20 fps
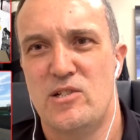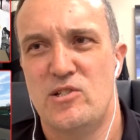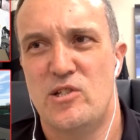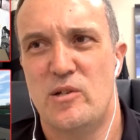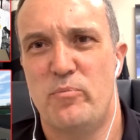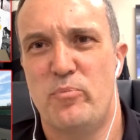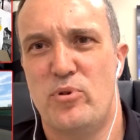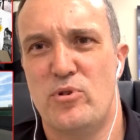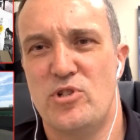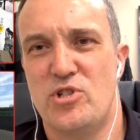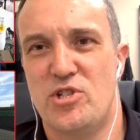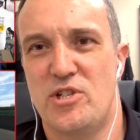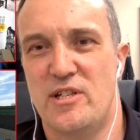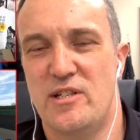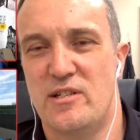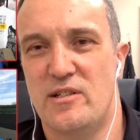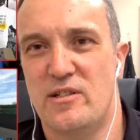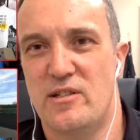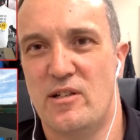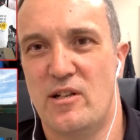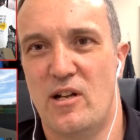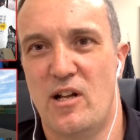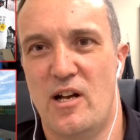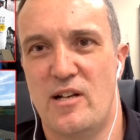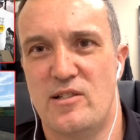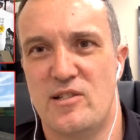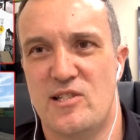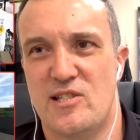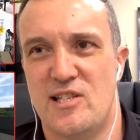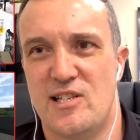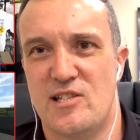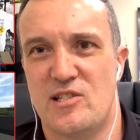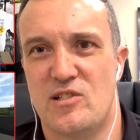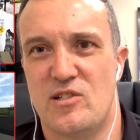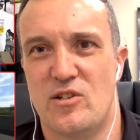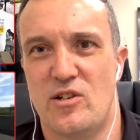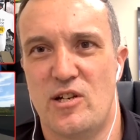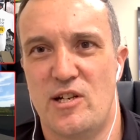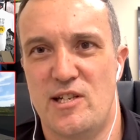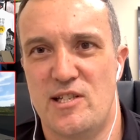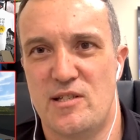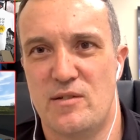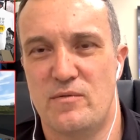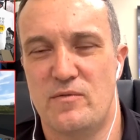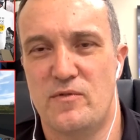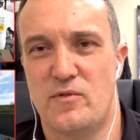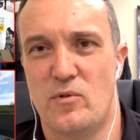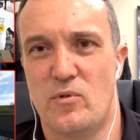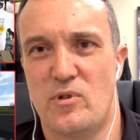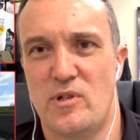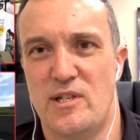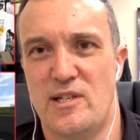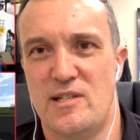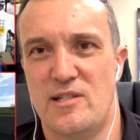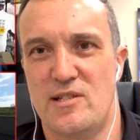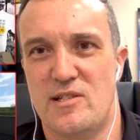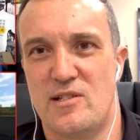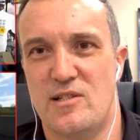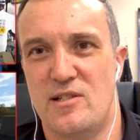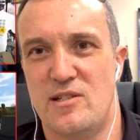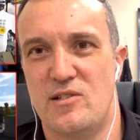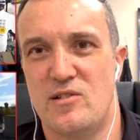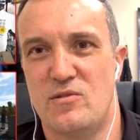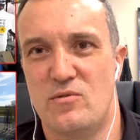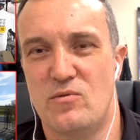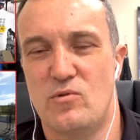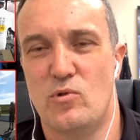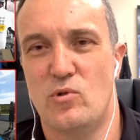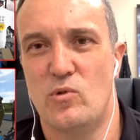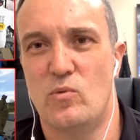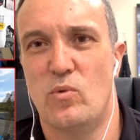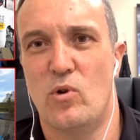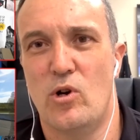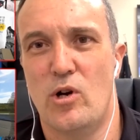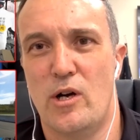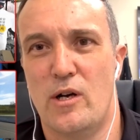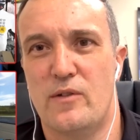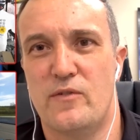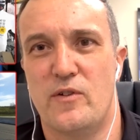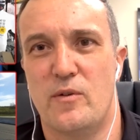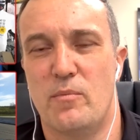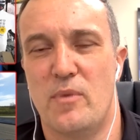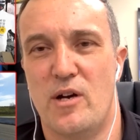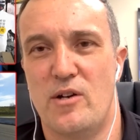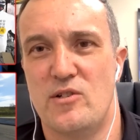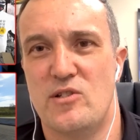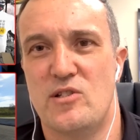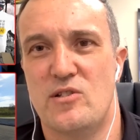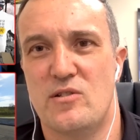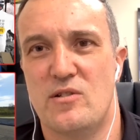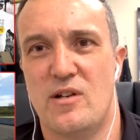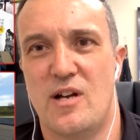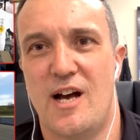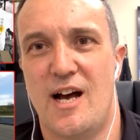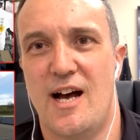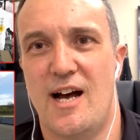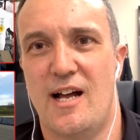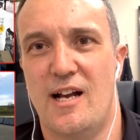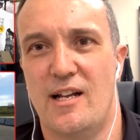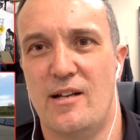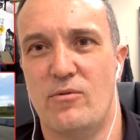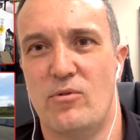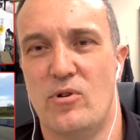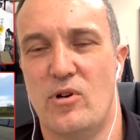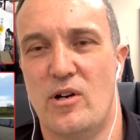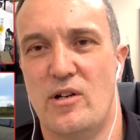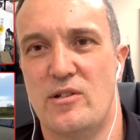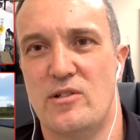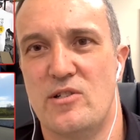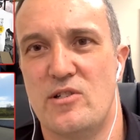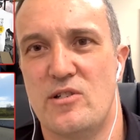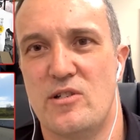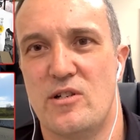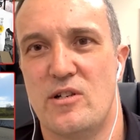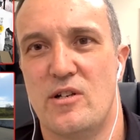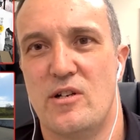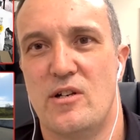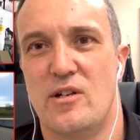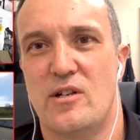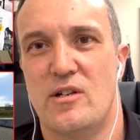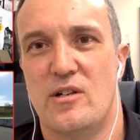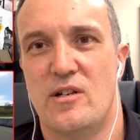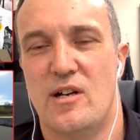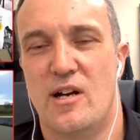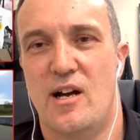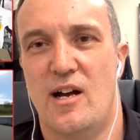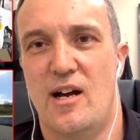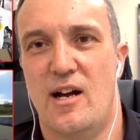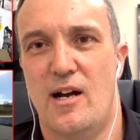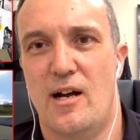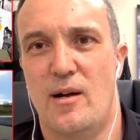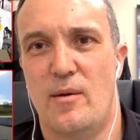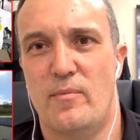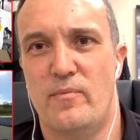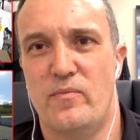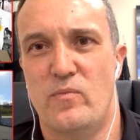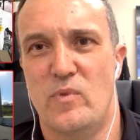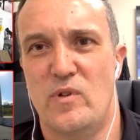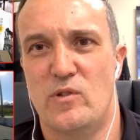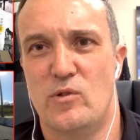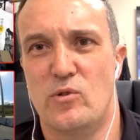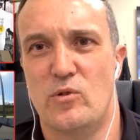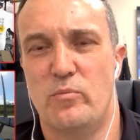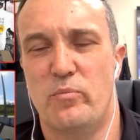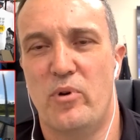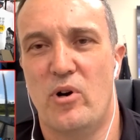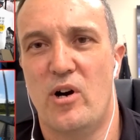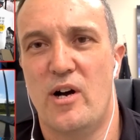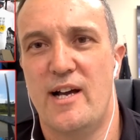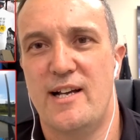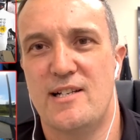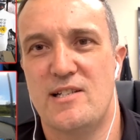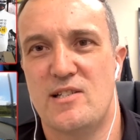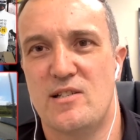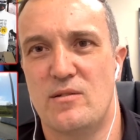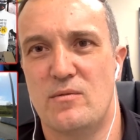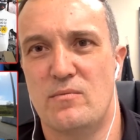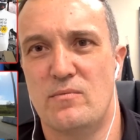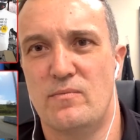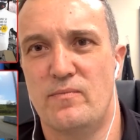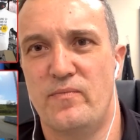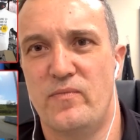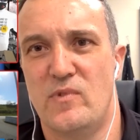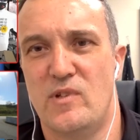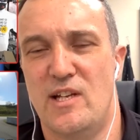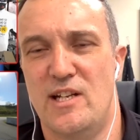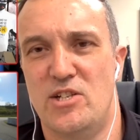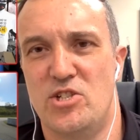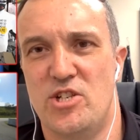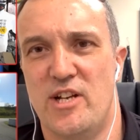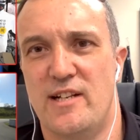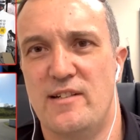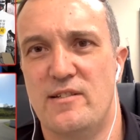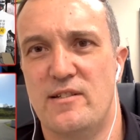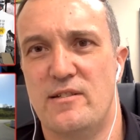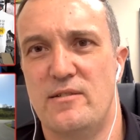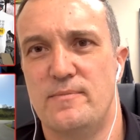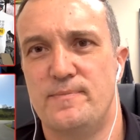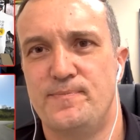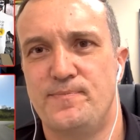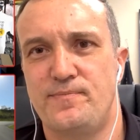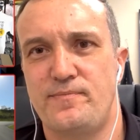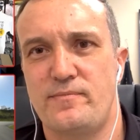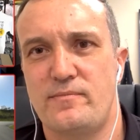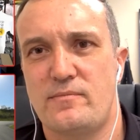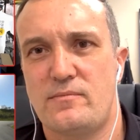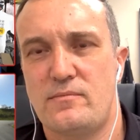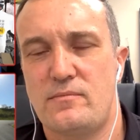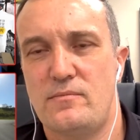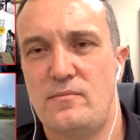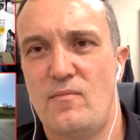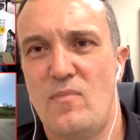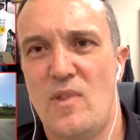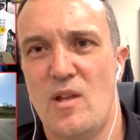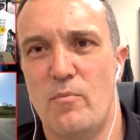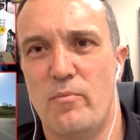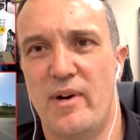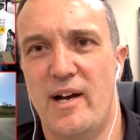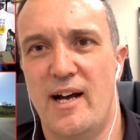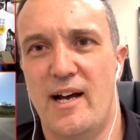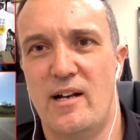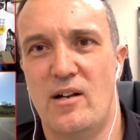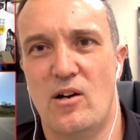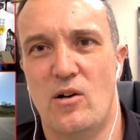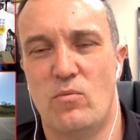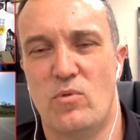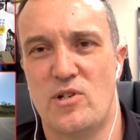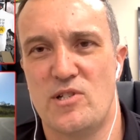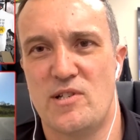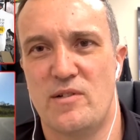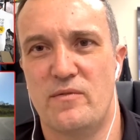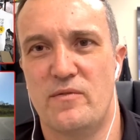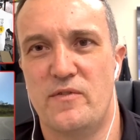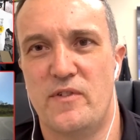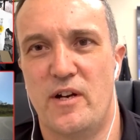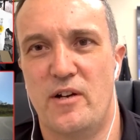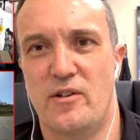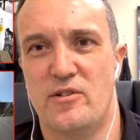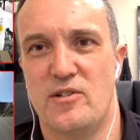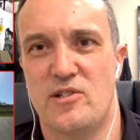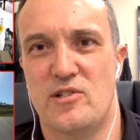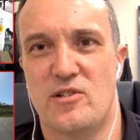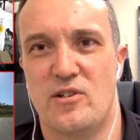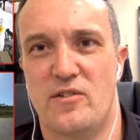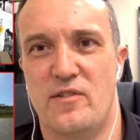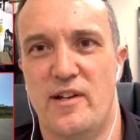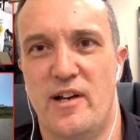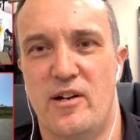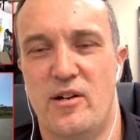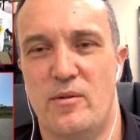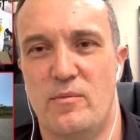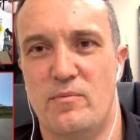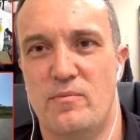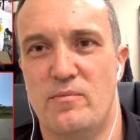to push into the 630s and 40s is good work for most Harley riders with good bikes and injected, but I wasn't focused on that.